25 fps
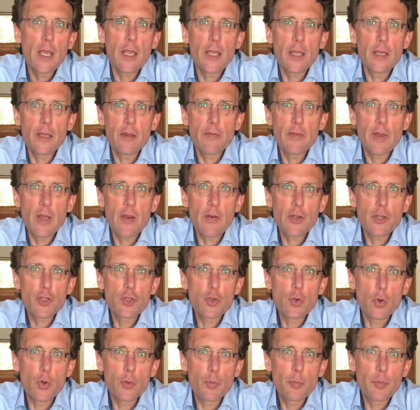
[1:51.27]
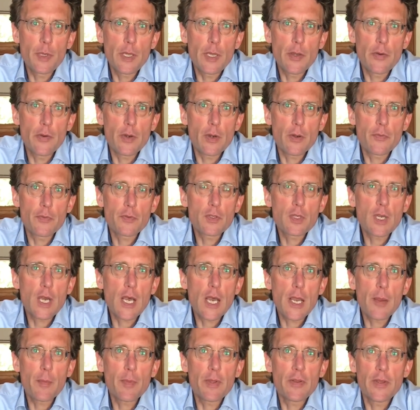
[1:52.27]
in a very short period of
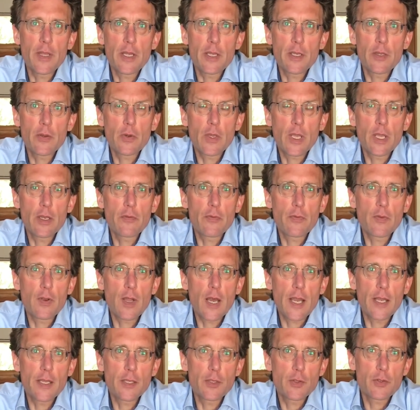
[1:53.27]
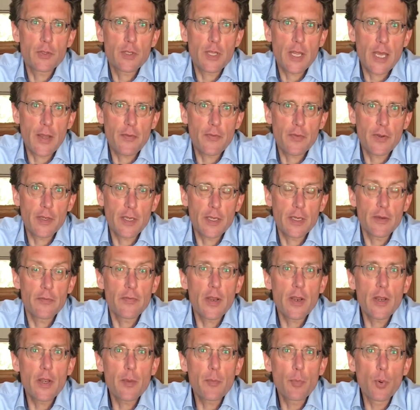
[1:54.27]
time and then you can fly into South Africa.
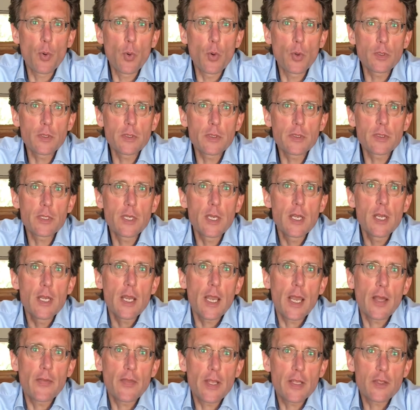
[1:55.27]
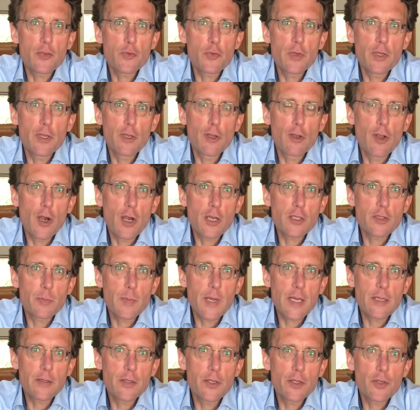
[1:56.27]
Very important, and that's really the last
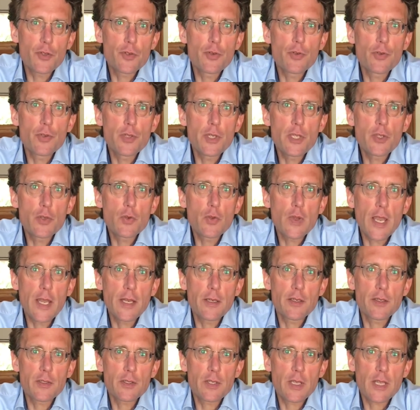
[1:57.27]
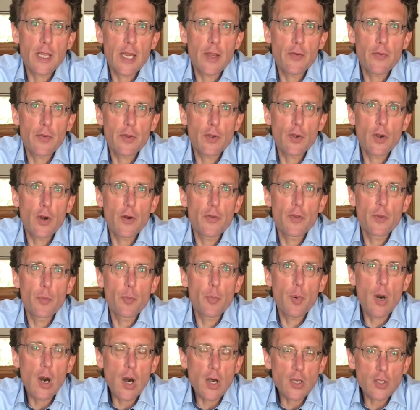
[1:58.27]
message, you need to enter South Africa on the
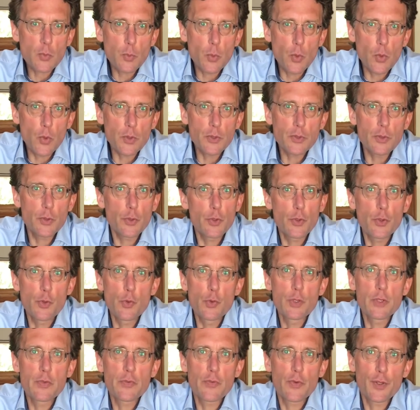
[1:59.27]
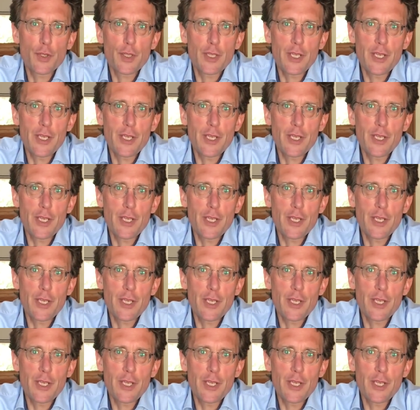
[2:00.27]
passport you used for the